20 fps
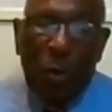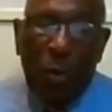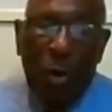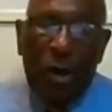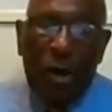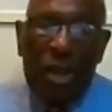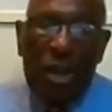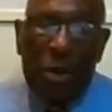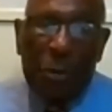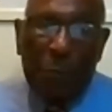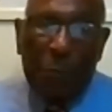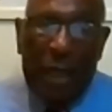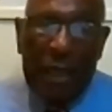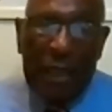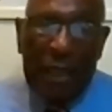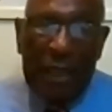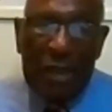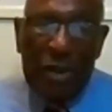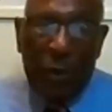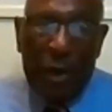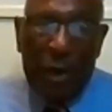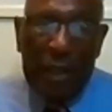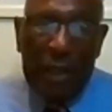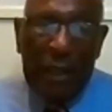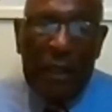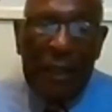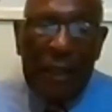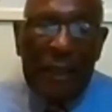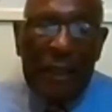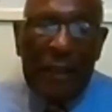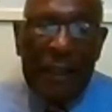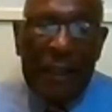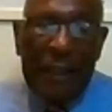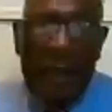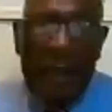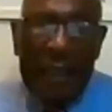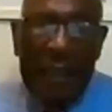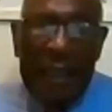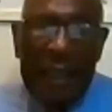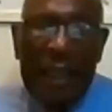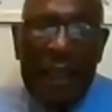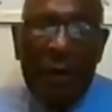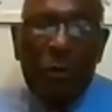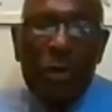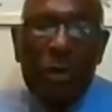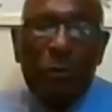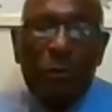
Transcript: the one that's speaking is greater than he.